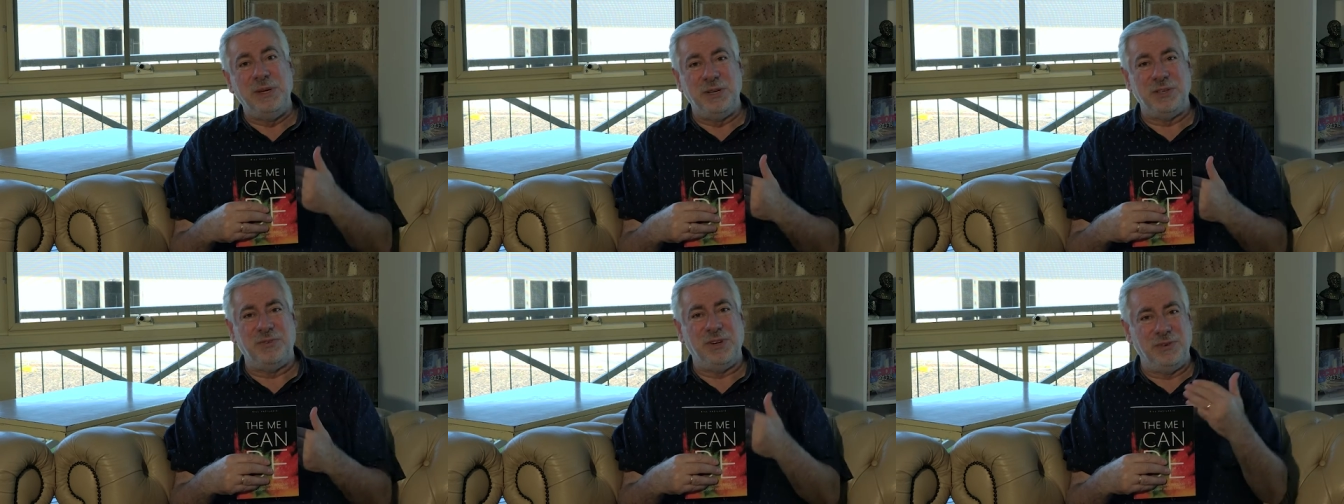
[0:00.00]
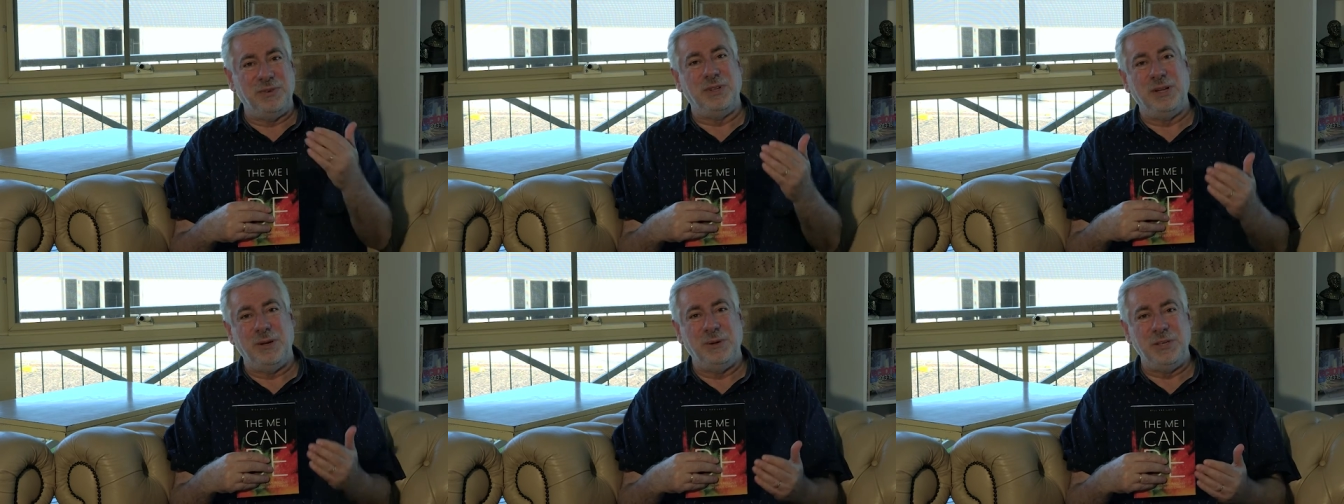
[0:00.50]
ministry through
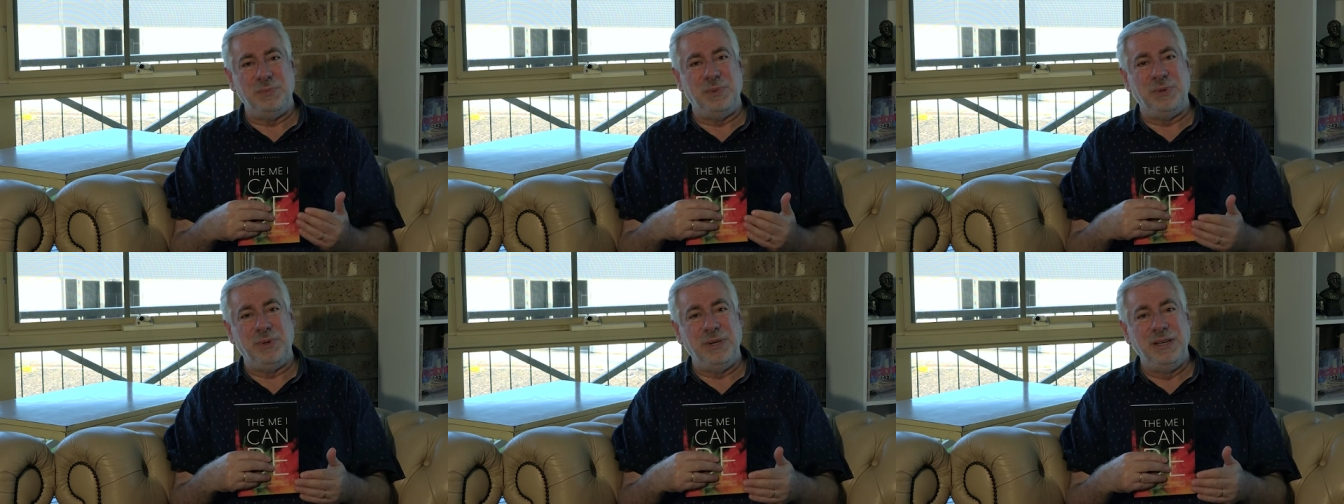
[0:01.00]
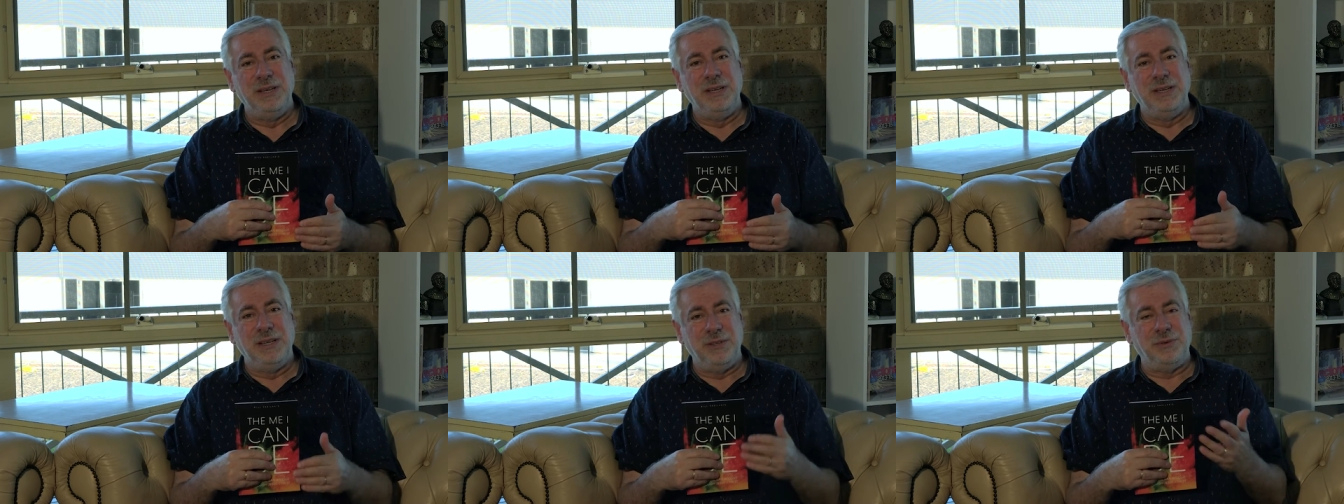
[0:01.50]
the Holy Spirit
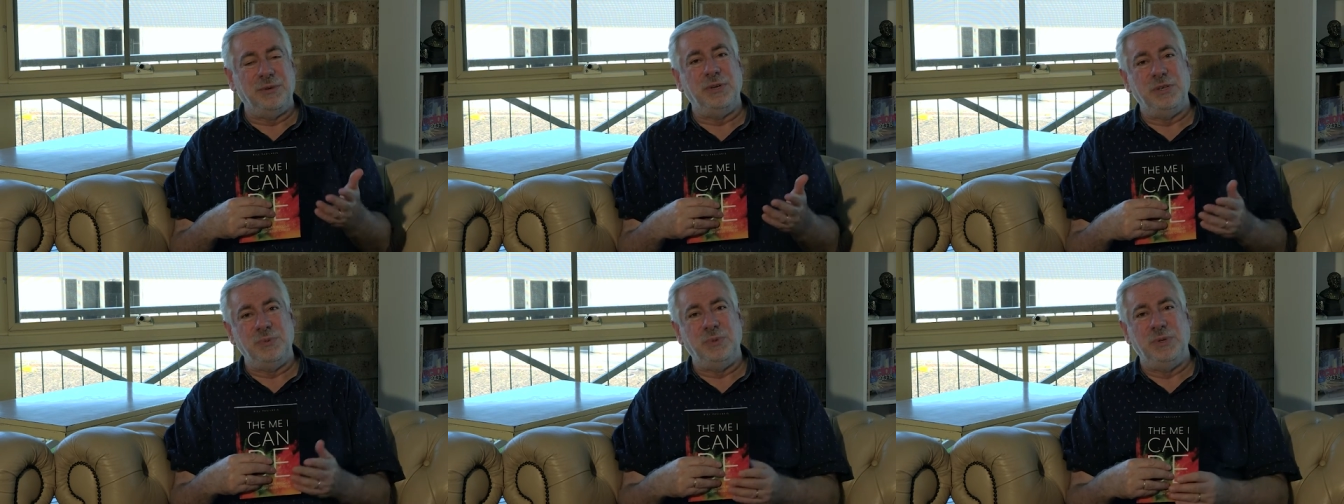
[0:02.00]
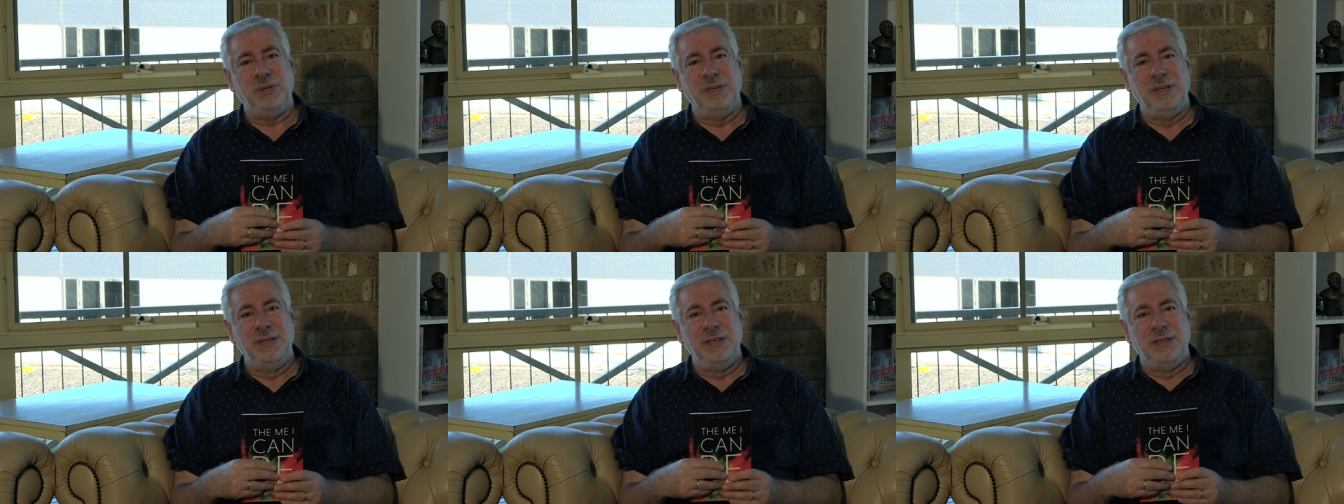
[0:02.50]
and through his word.